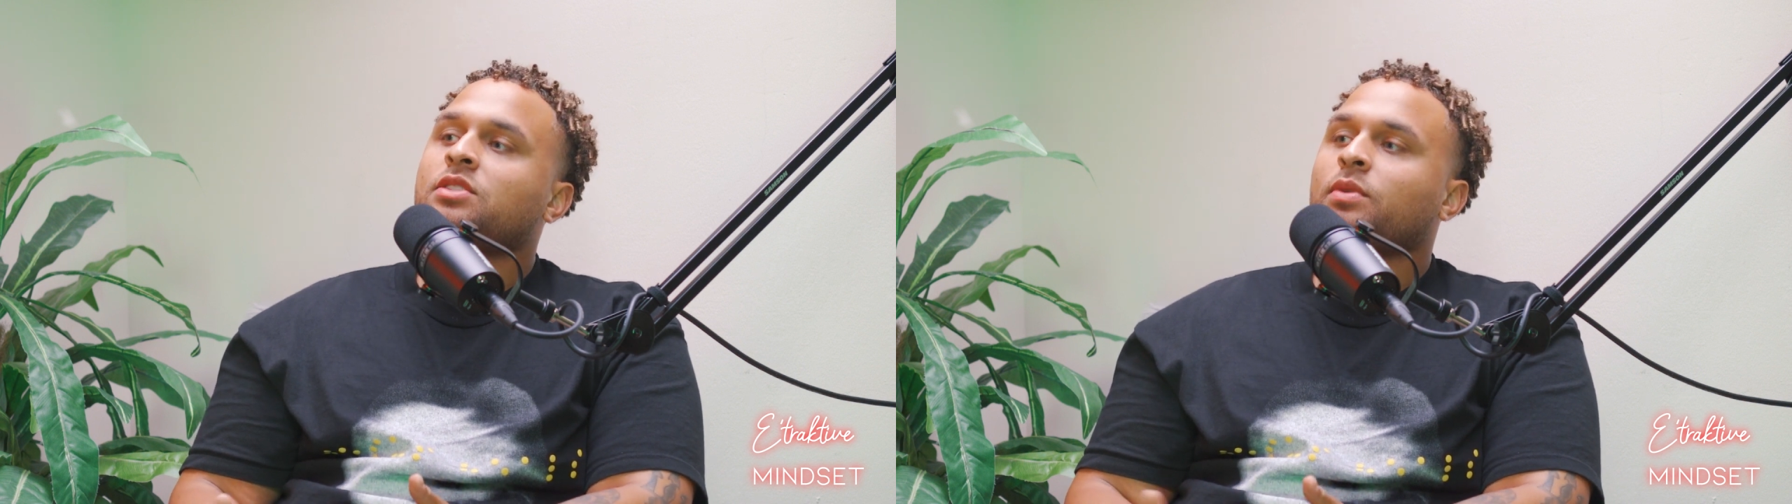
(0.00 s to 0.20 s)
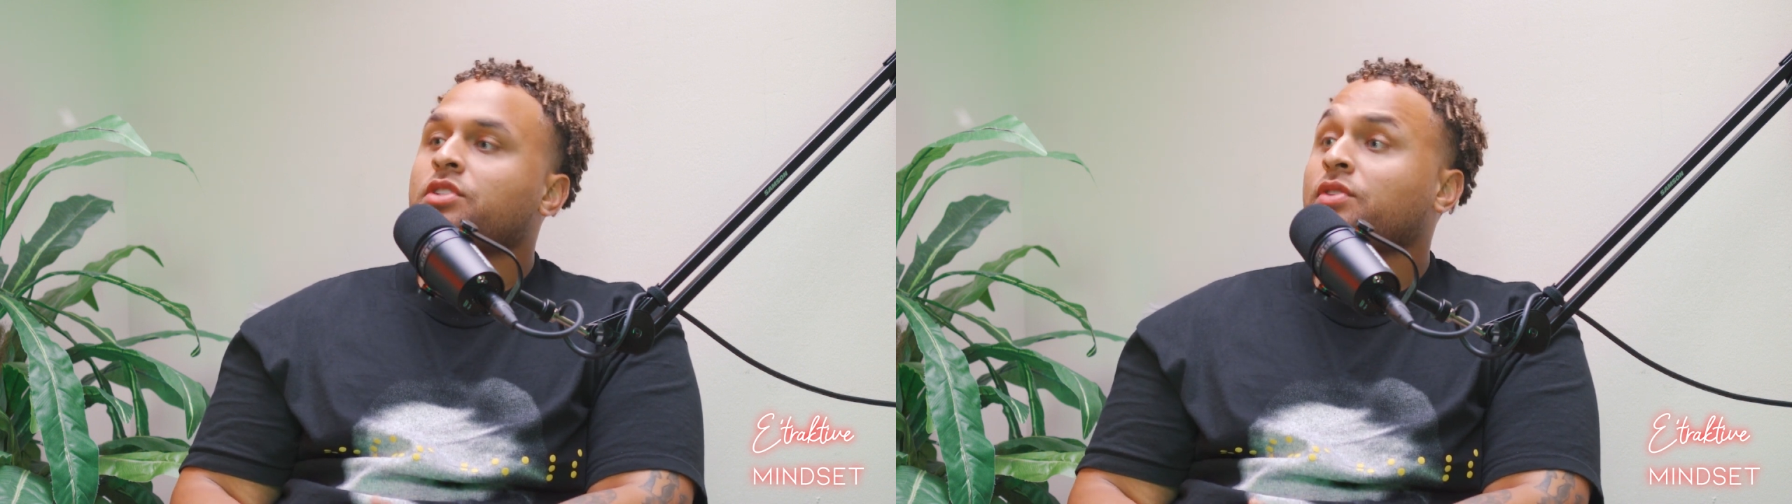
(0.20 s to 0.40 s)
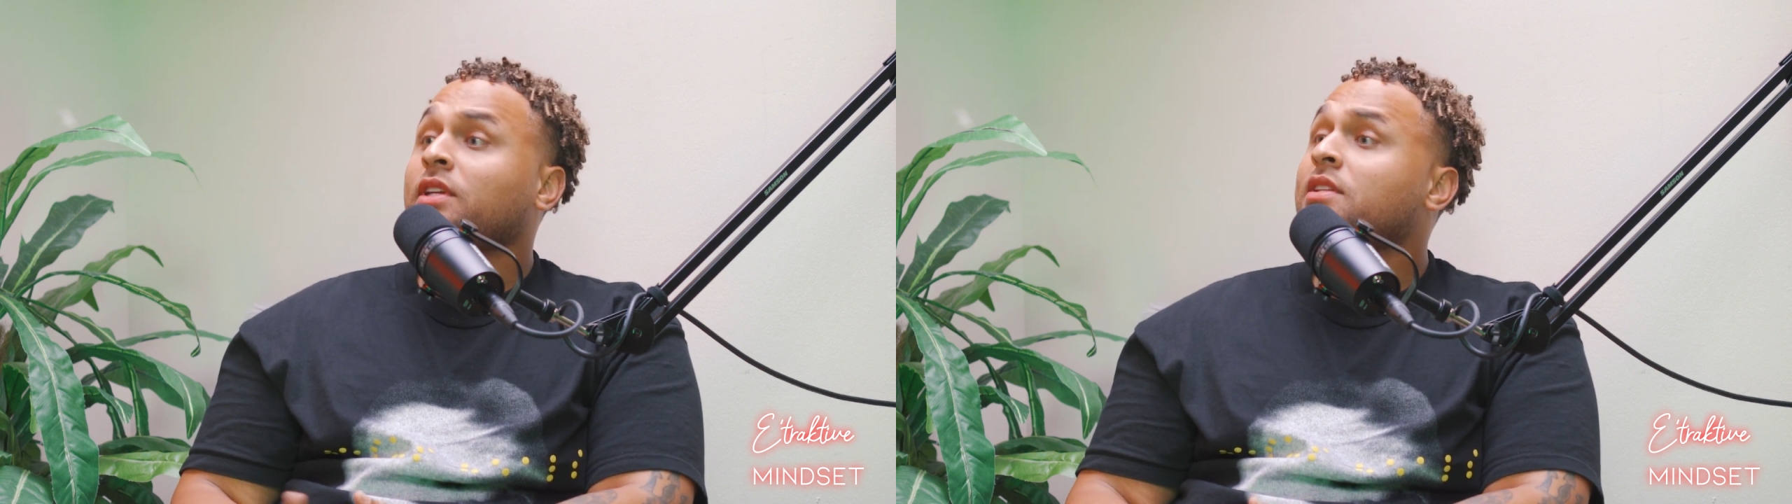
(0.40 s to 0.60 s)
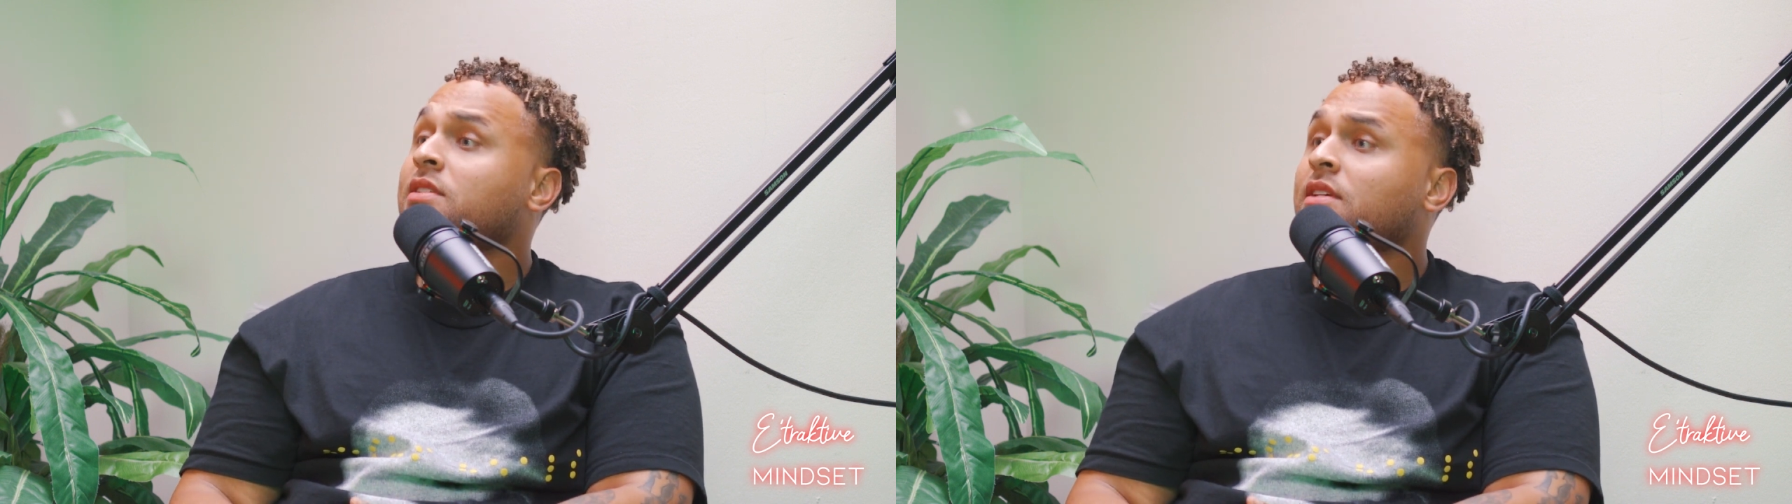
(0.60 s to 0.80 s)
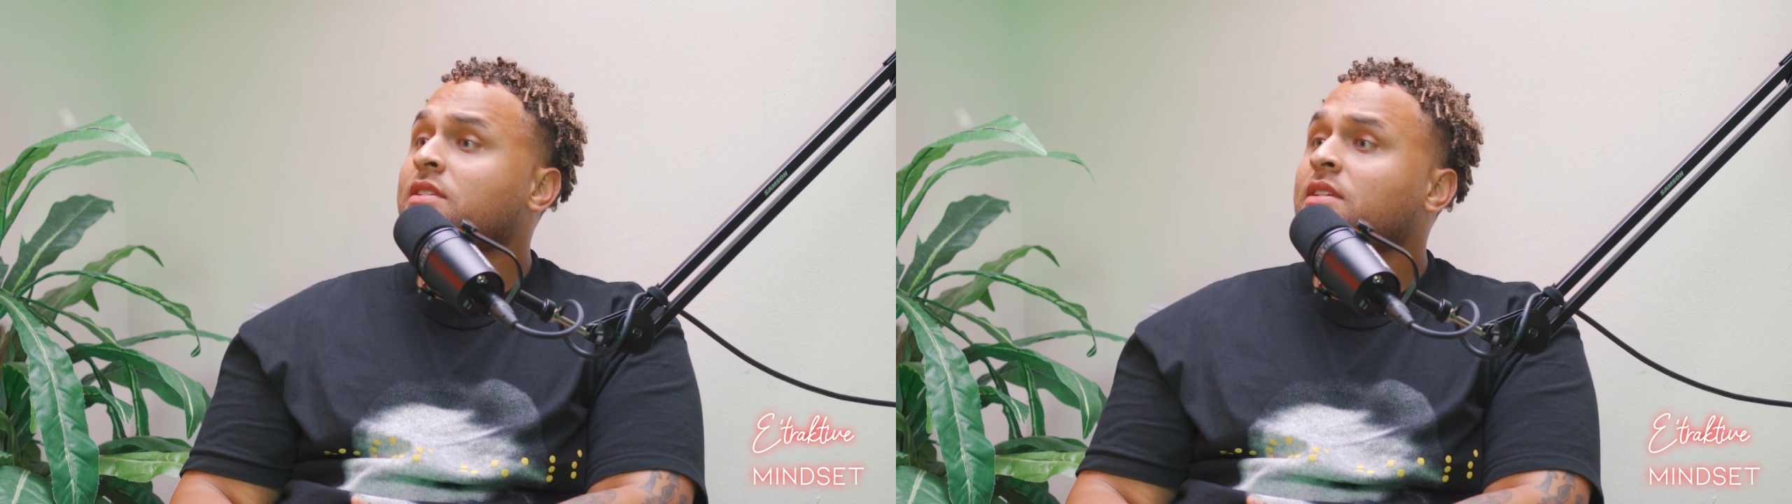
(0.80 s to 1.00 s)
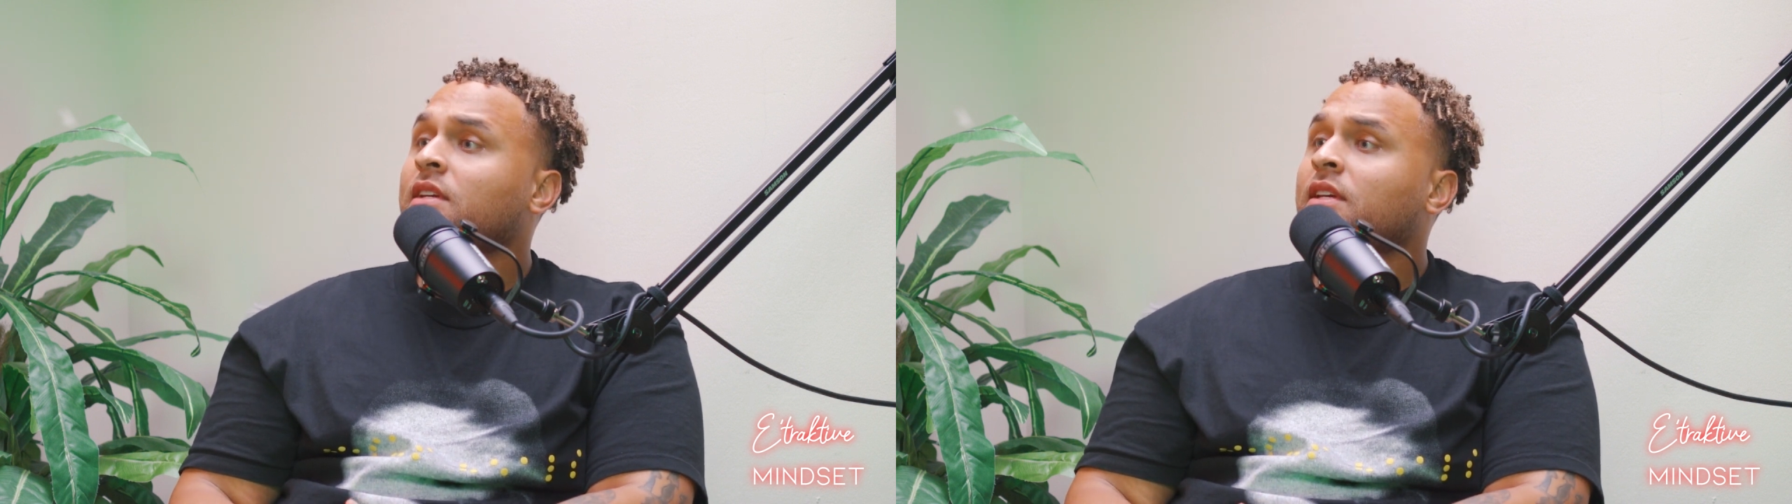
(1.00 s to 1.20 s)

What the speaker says: is what strengthens us.